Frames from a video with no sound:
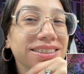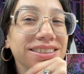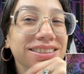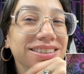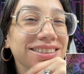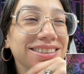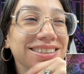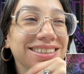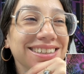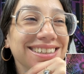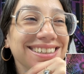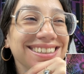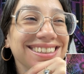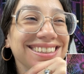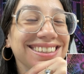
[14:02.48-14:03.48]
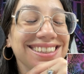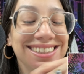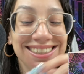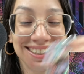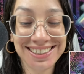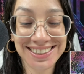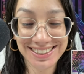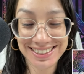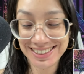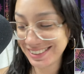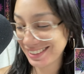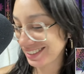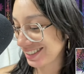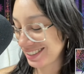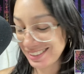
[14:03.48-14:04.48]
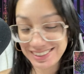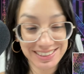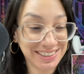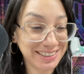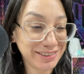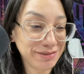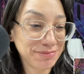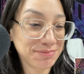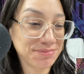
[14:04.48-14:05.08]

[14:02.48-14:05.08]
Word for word: I just cannot. There's this color.